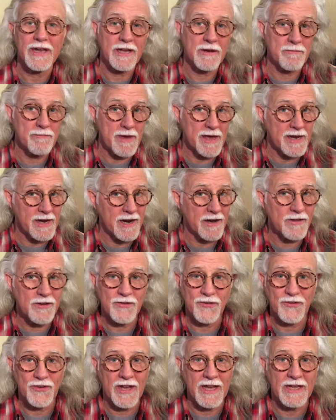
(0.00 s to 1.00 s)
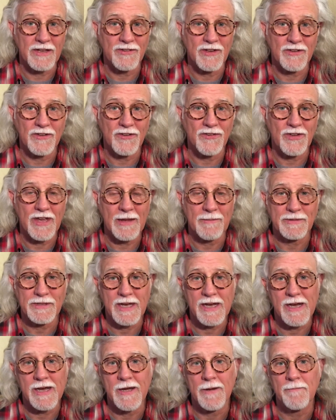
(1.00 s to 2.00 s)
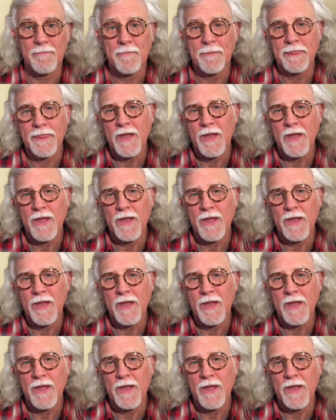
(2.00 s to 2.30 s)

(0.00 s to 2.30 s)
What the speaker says: and many other states at the same time